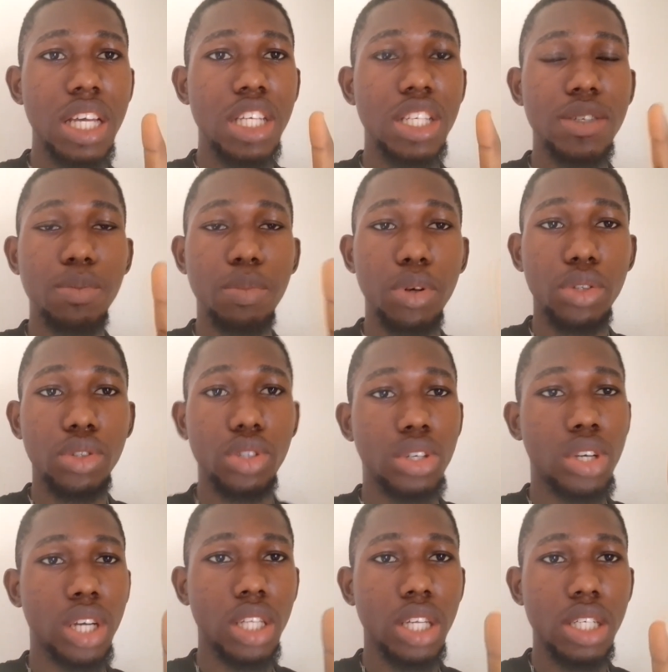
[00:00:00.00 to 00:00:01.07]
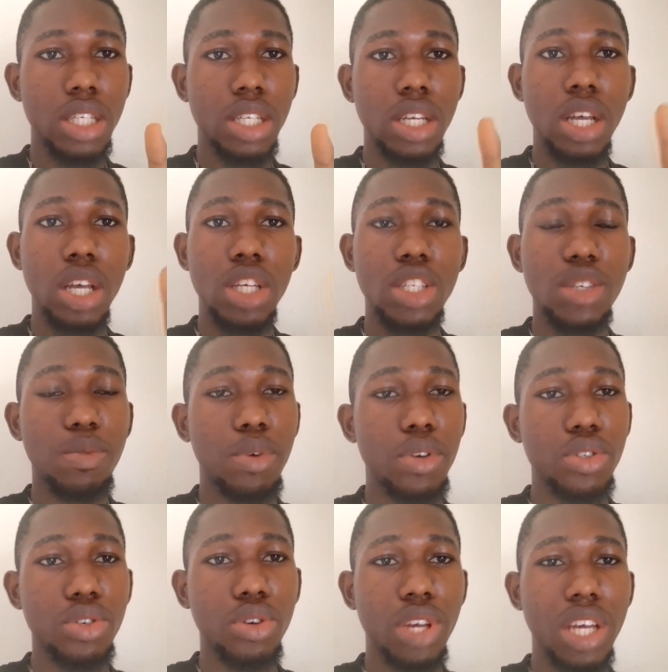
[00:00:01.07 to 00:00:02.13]
spot your strategy,
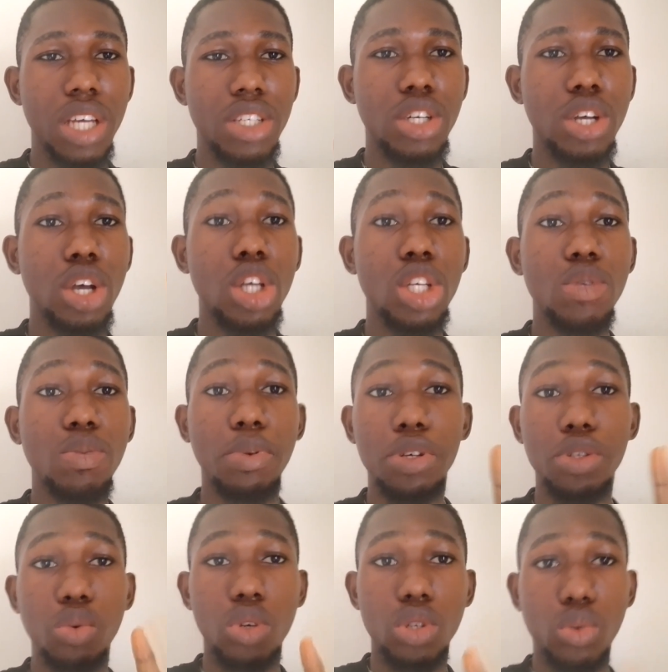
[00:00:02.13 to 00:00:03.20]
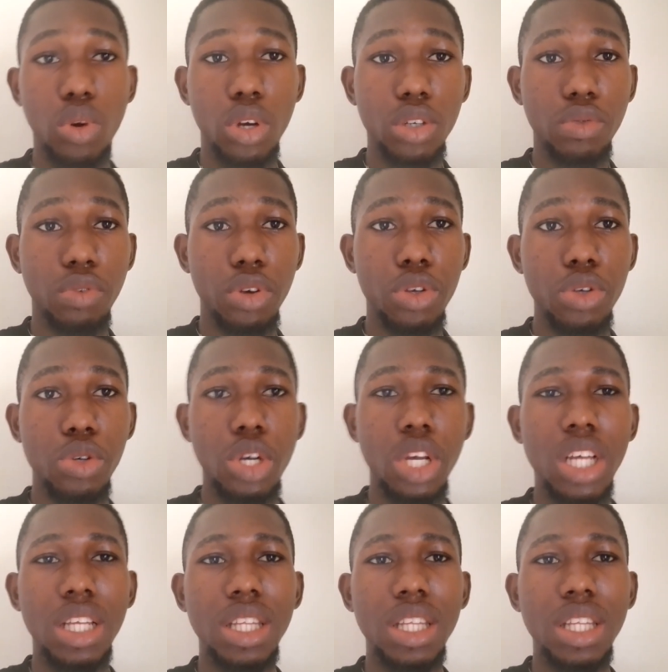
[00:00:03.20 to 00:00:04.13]
spot your edge, spot what works for you,